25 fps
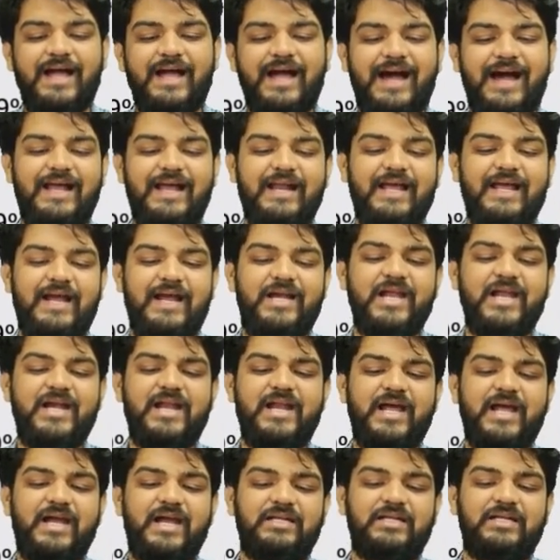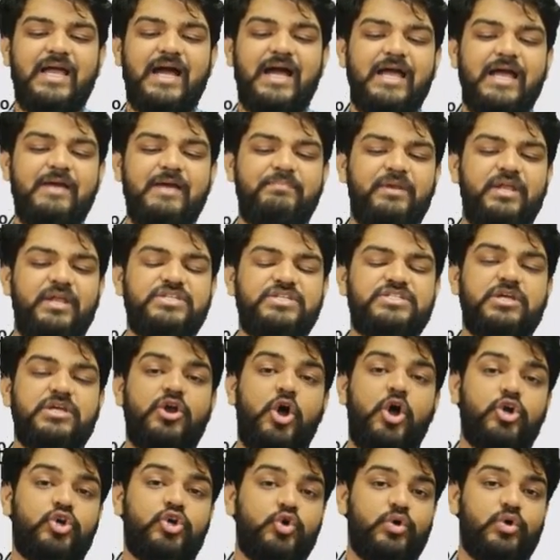are added at the high pressure
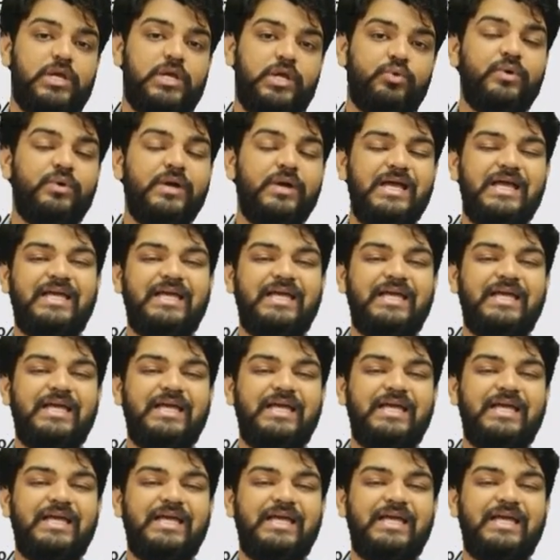autoclave,